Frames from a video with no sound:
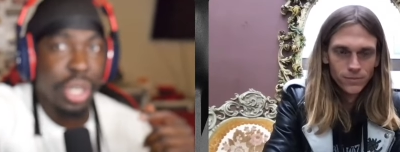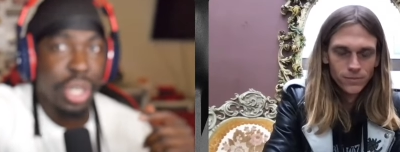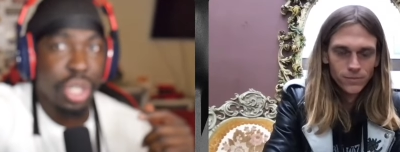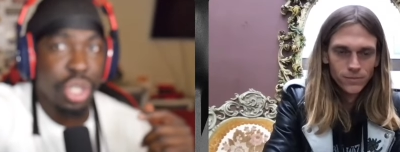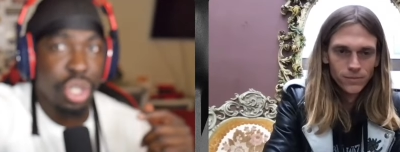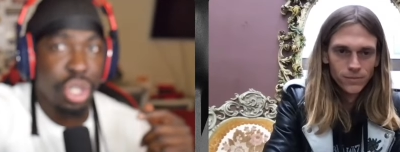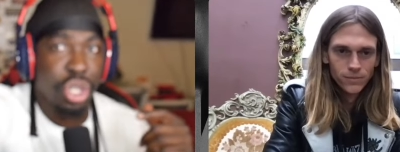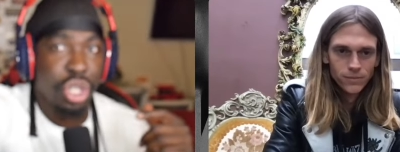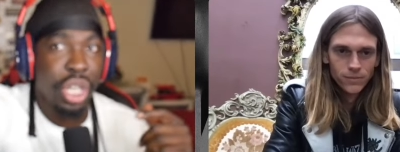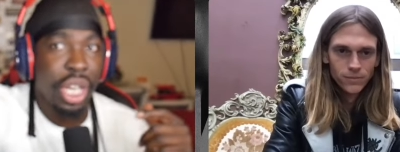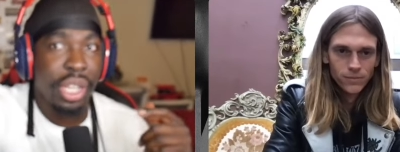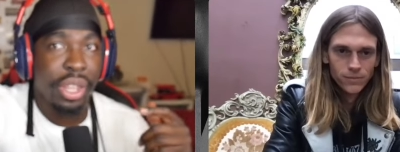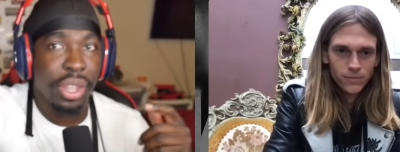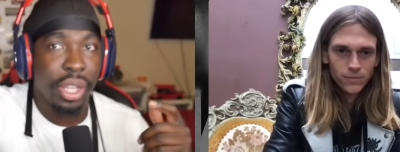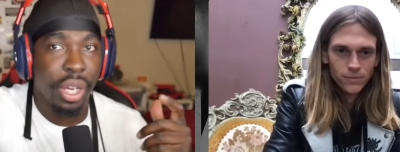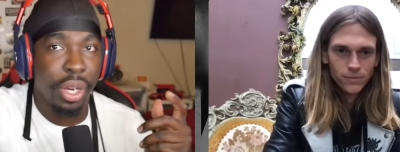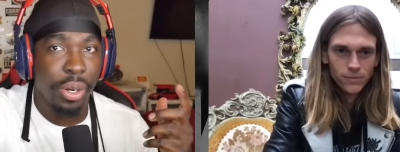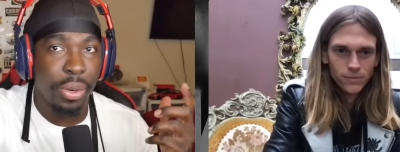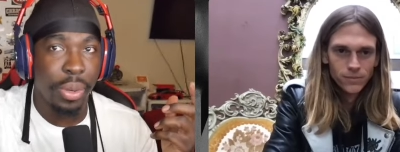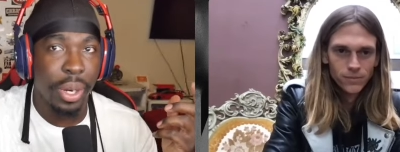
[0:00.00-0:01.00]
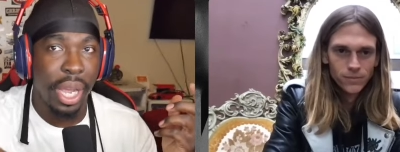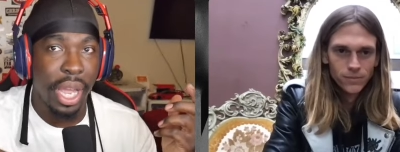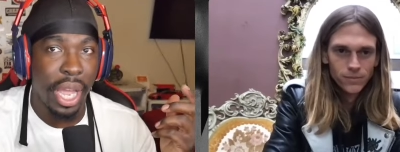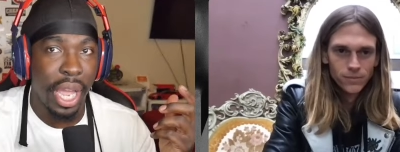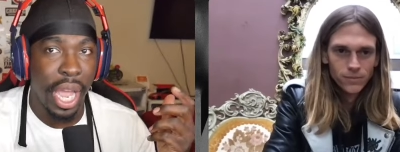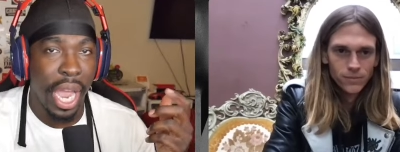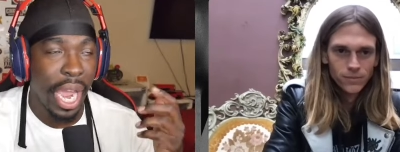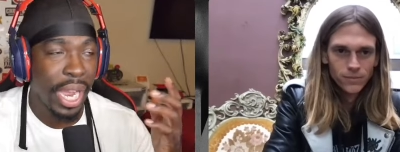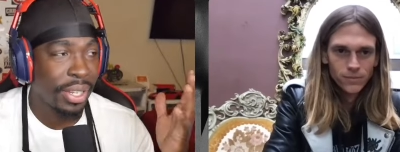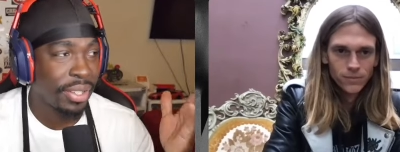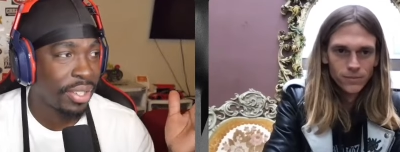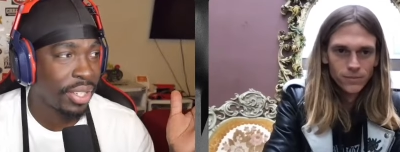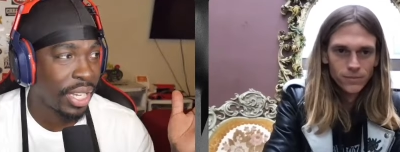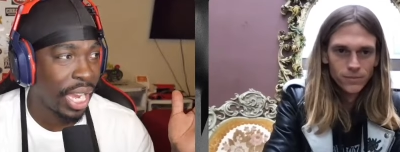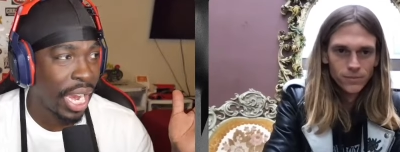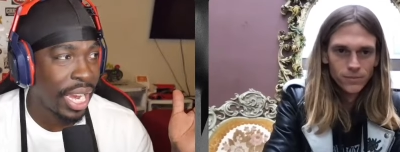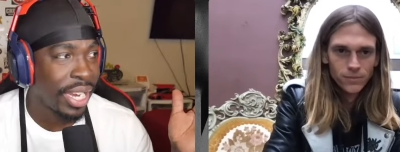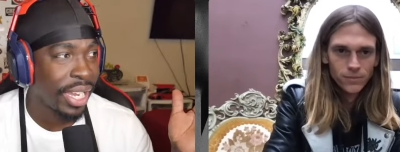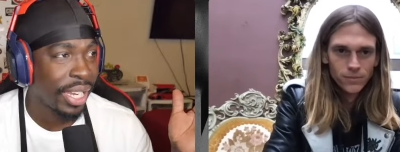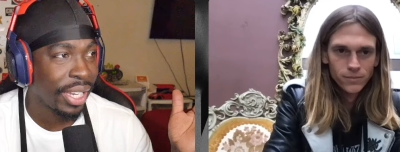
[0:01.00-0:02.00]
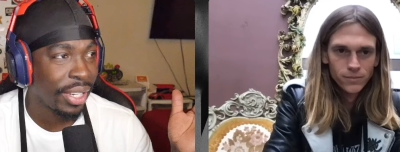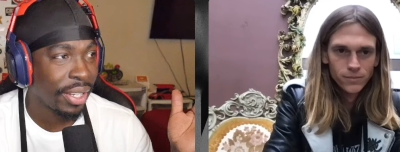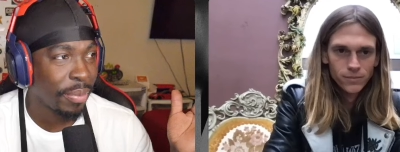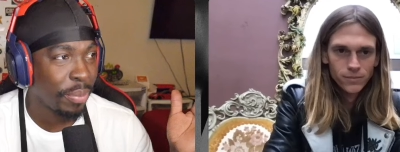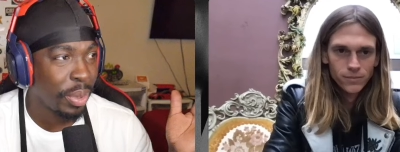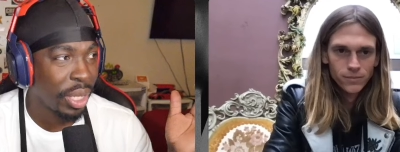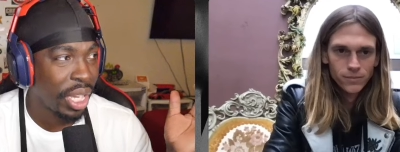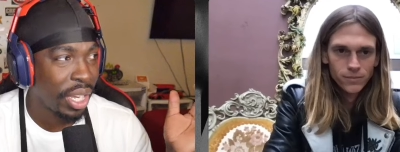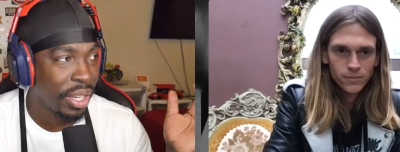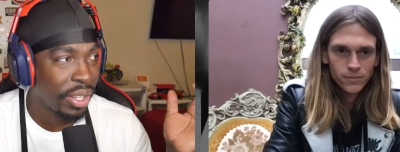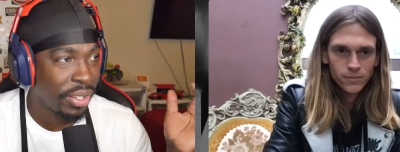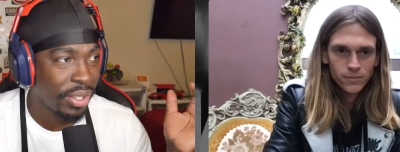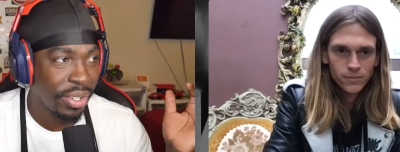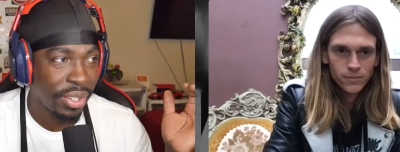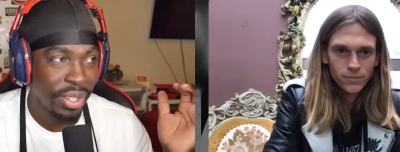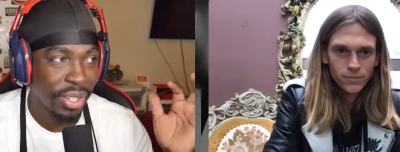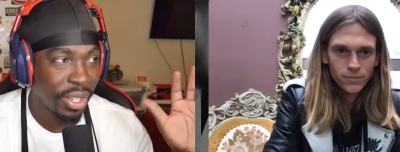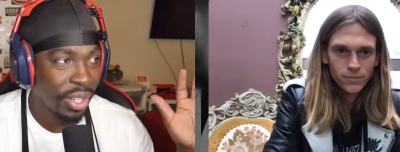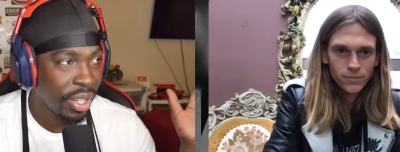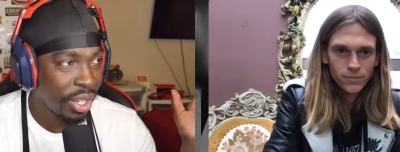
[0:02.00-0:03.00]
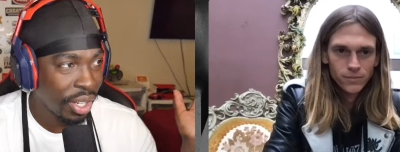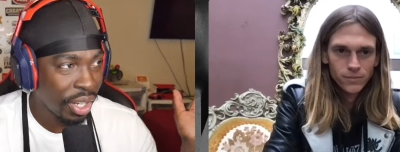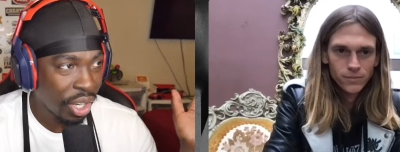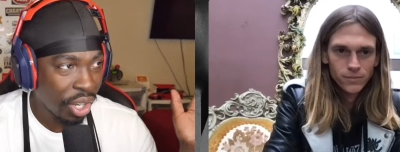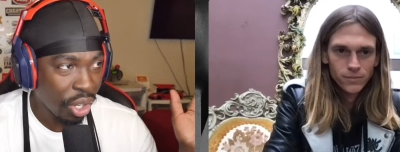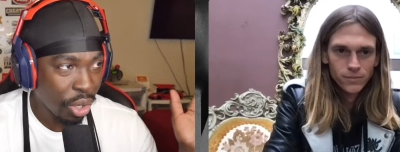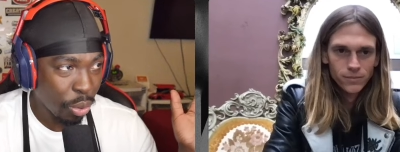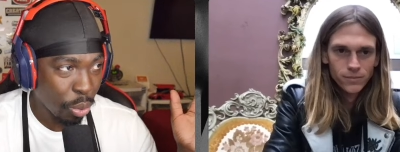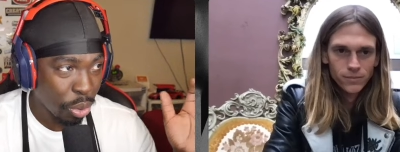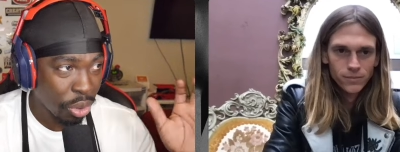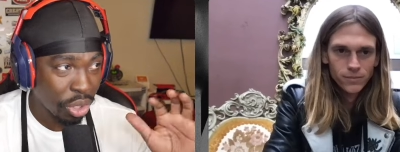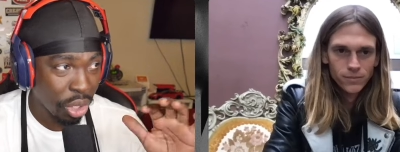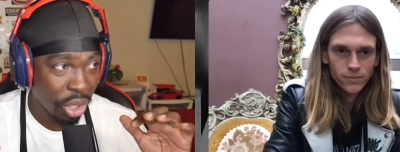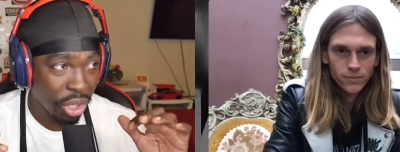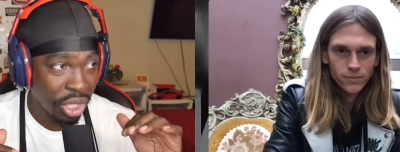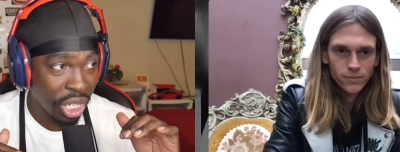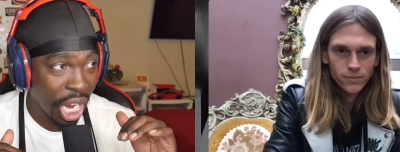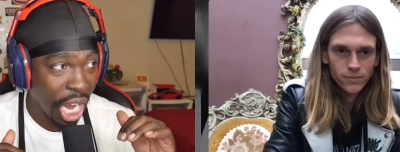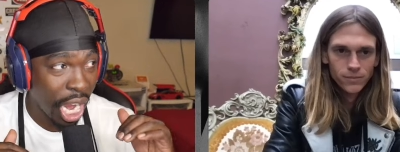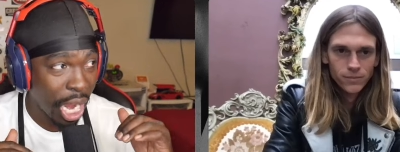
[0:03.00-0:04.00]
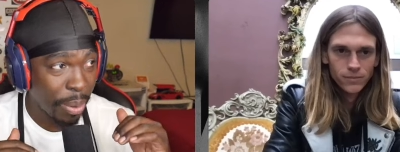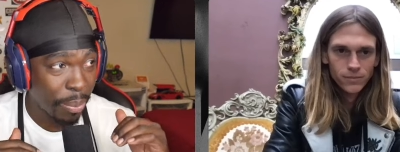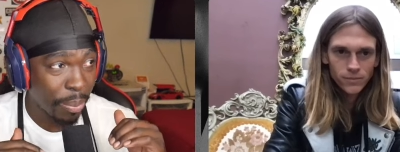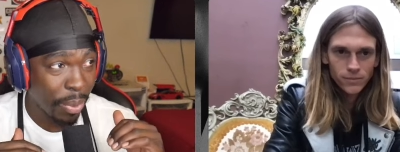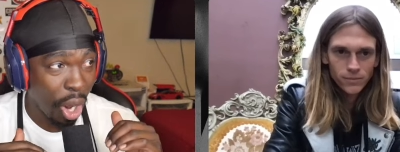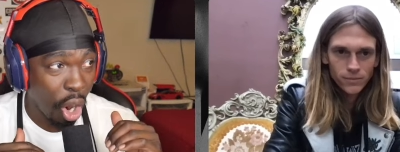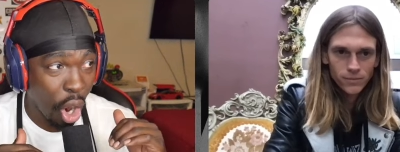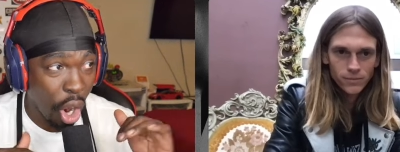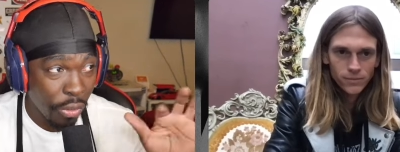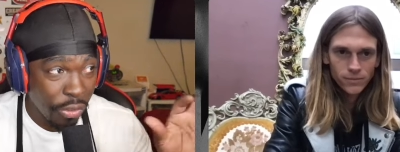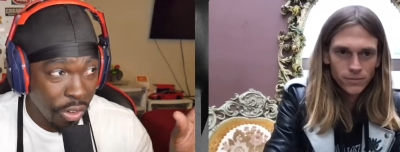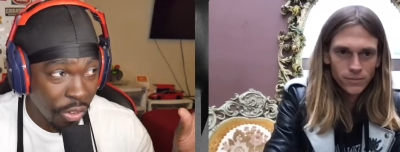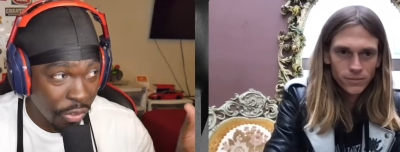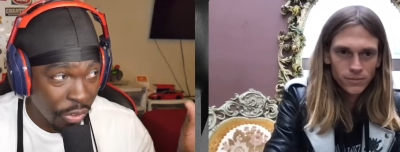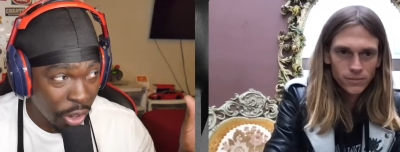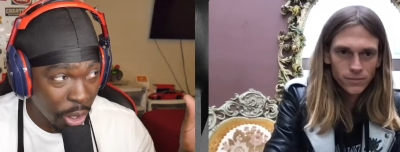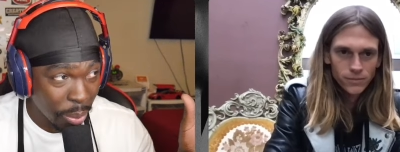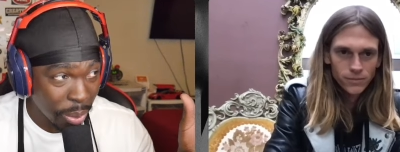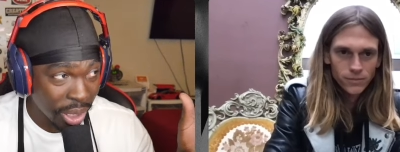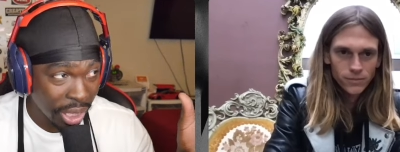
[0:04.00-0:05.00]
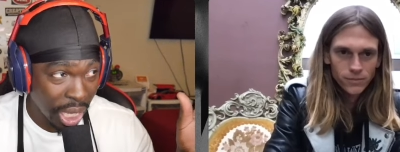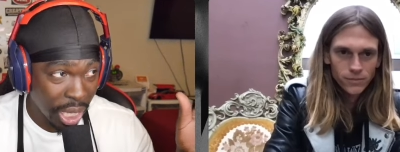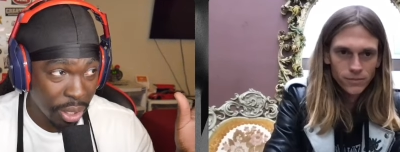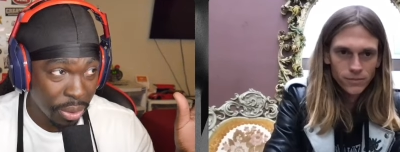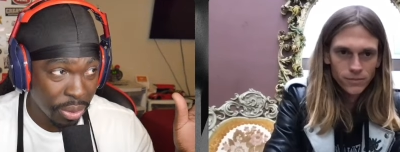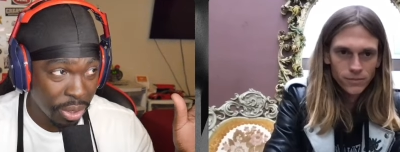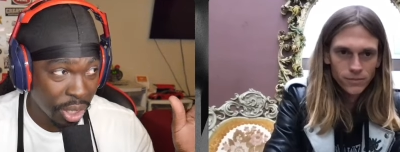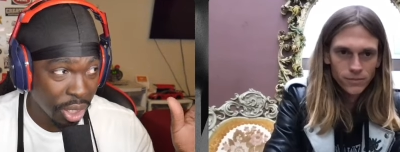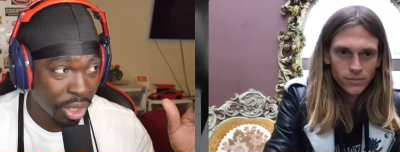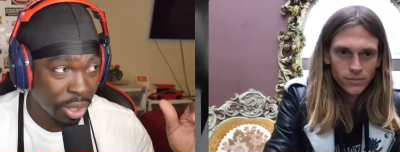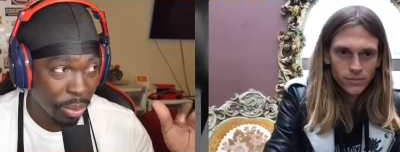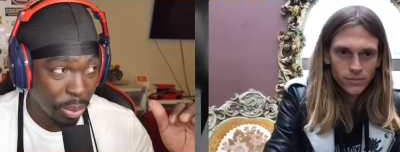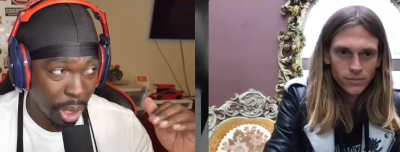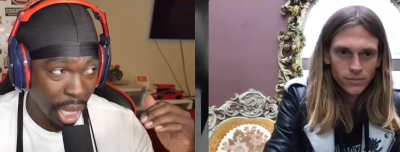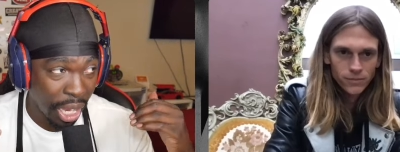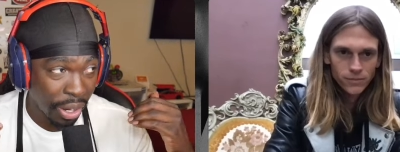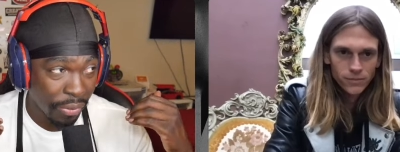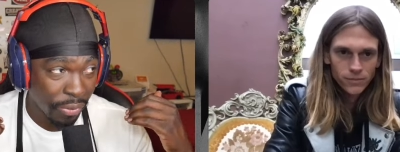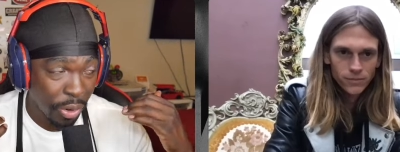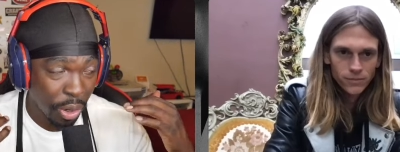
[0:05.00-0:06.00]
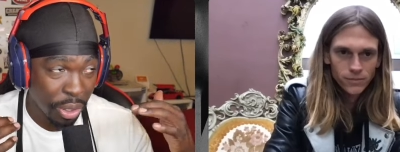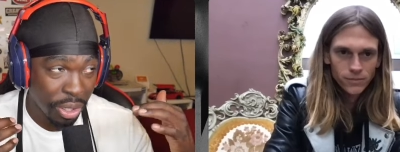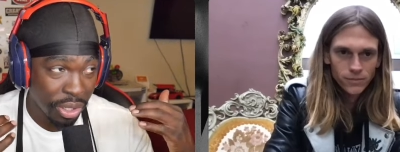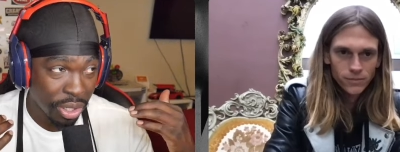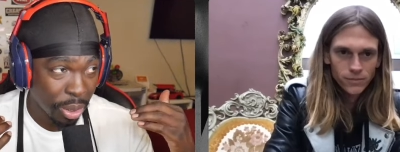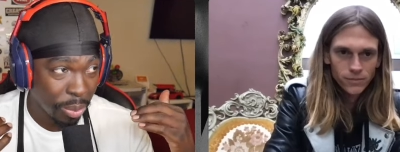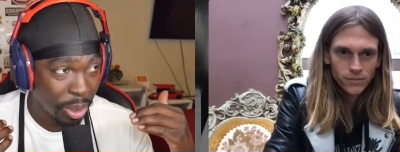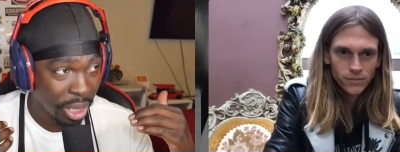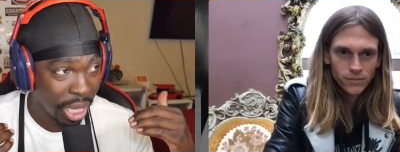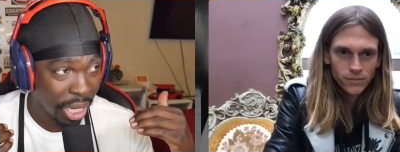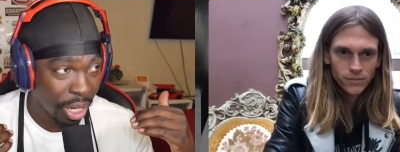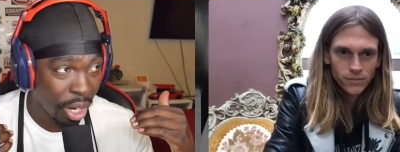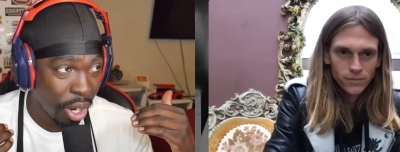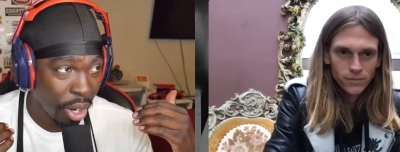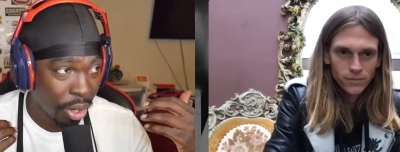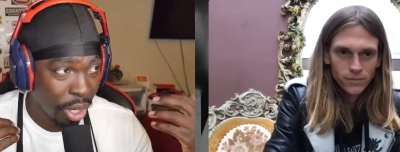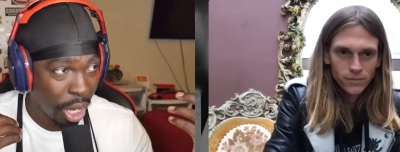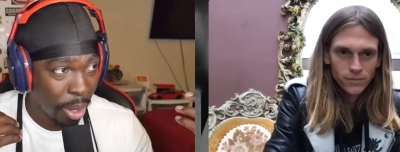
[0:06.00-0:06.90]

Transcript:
Speaker 1: as shit, though, at skating? Because was there a time off of filming that you took to like focus on be like, oh, okay,